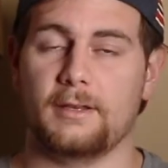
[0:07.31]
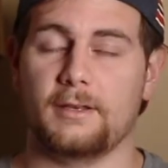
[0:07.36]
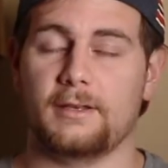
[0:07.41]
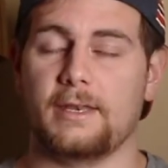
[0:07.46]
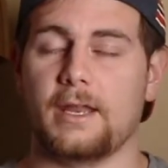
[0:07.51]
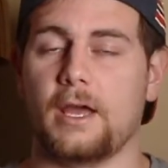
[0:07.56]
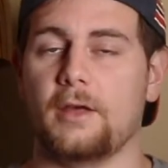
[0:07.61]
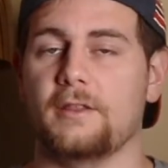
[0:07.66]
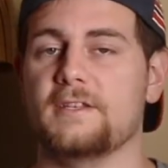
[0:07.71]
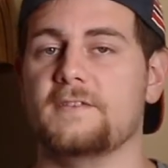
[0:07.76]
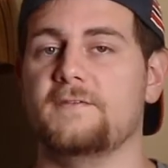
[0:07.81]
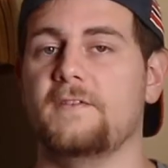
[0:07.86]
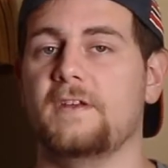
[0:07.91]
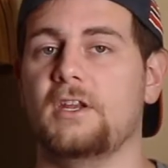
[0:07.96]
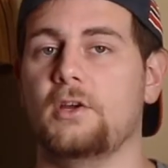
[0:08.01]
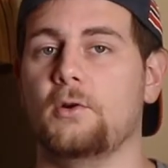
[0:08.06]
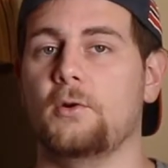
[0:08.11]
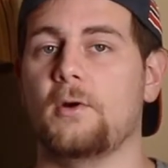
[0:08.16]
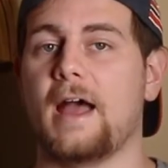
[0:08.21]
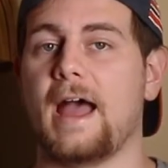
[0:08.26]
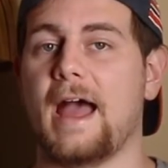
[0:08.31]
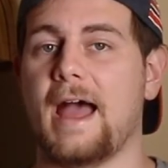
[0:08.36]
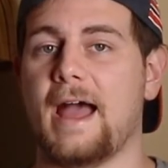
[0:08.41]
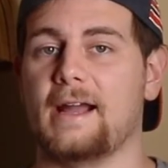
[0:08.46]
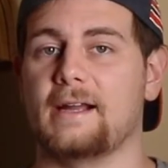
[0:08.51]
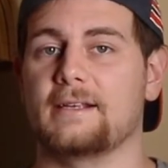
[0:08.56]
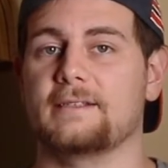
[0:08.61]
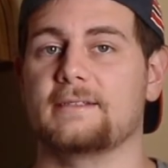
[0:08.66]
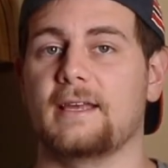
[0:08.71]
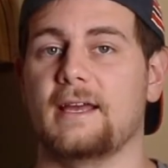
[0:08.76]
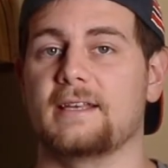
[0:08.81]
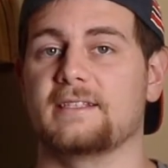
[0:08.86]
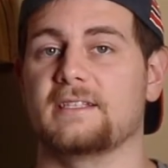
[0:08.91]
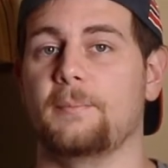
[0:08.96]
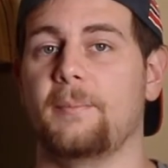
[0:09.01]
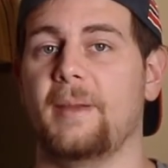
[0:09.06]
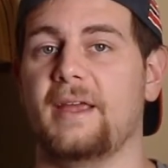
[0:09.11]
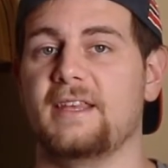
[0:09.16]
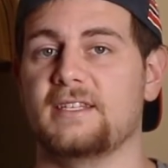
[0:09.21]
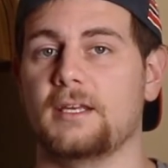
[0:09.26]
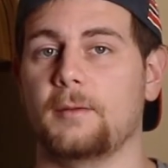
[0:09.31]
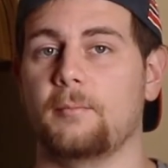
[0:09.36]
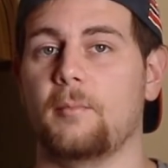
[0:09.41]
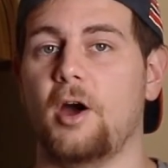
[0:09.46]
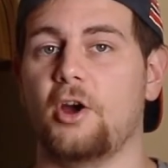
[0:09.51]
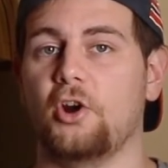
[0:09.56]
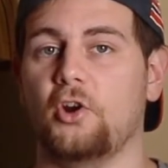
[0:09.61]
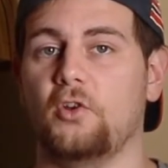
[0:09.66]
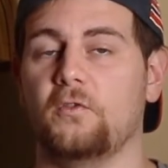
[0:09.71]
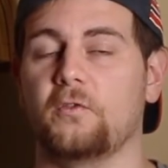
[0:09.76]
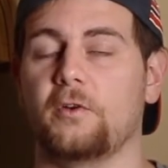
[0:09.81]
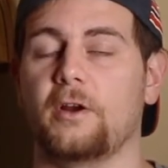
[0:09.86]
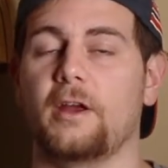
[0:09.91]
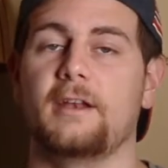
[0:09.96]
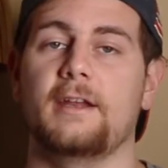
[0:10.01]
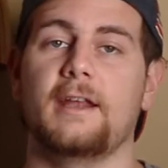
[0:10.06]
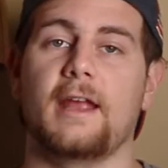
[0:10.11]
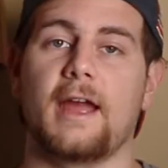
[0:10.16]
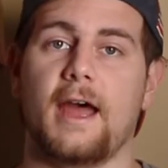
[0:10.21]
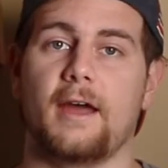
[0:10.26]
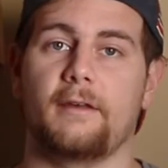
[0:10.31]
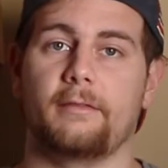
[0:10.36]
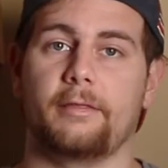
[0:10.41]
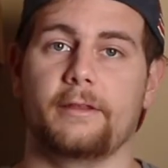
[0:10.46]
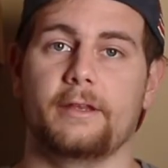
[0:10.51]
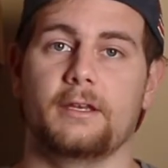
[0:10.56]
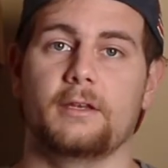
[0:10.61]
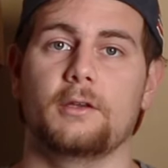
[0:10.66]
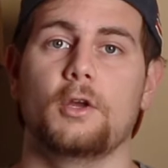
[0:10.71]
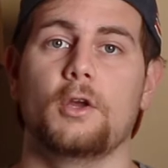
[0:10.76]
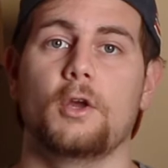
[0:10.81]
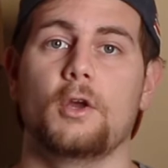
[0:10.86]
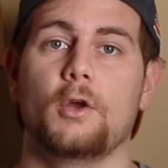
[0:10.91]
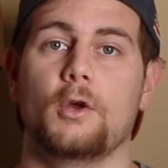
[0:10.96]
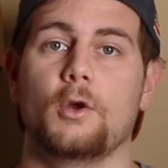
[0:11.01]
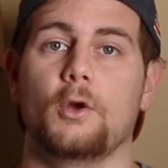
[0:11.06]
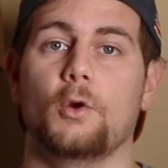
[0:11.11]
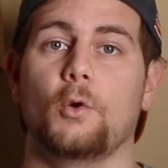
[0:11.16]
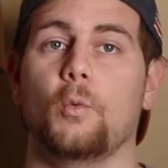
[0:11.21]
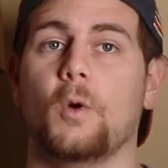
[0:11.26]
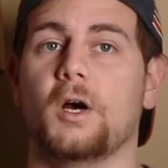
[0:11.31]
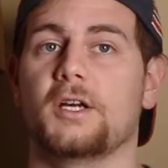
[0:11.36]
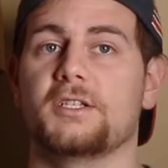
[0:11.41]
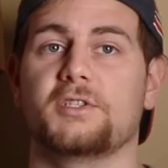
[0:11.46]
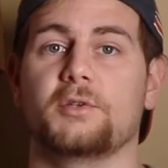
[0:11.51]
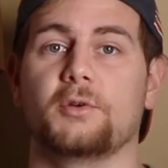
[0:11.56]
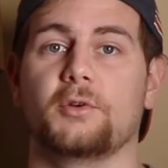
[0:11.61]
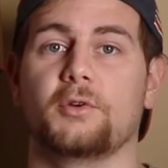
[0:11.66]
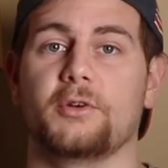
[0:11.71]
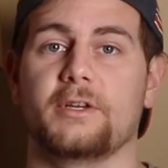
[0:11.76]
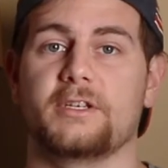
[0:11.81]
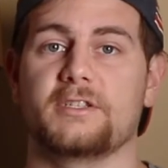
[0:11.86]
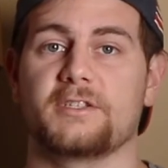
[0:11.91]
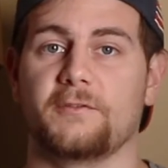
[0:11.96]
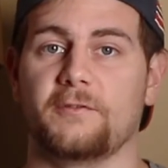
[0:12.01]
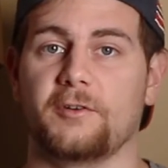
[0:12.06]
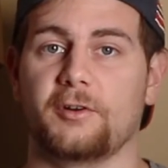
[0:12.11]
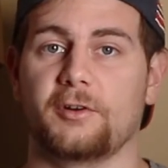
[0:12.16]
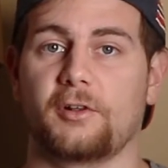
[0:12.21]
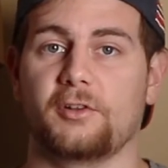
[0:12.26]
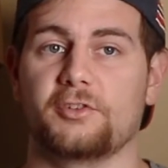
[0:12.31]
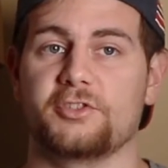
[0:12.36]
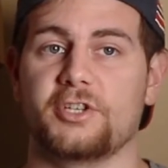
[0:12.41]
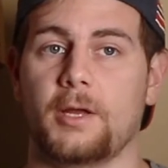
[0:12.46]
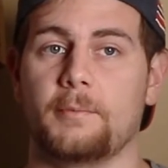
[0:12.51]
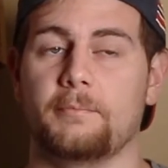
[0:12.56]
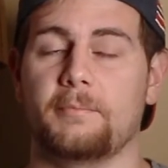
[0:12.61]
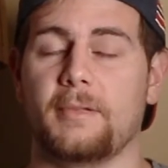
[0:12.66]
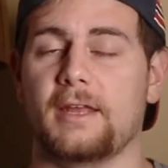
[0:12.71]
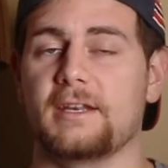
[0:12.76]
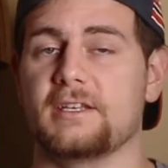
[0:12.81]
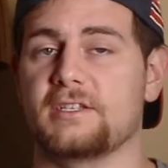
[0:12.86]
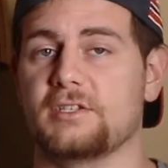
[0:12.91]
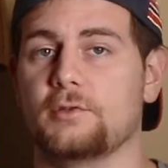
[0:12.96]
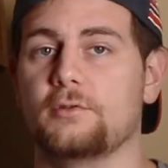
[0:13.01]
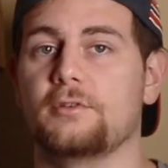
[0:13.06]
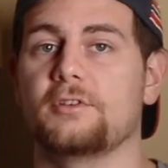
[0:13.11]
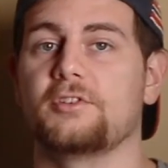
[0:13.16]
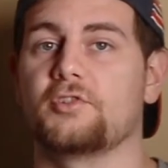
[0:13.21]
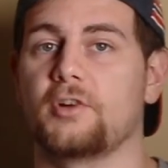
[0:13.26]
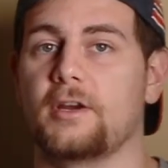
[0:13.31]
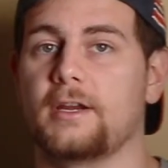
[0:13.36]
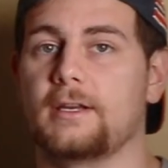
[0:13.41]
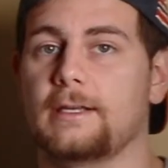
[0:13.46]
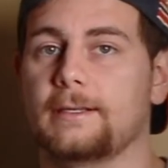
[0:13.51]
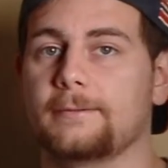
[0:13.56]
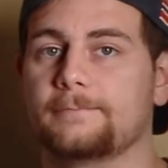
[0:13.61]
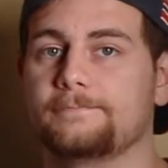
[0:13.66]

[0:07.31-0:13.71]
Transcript: Now this video acts as a basic model for any athlete who wants to increase their vertical jump and is new to training.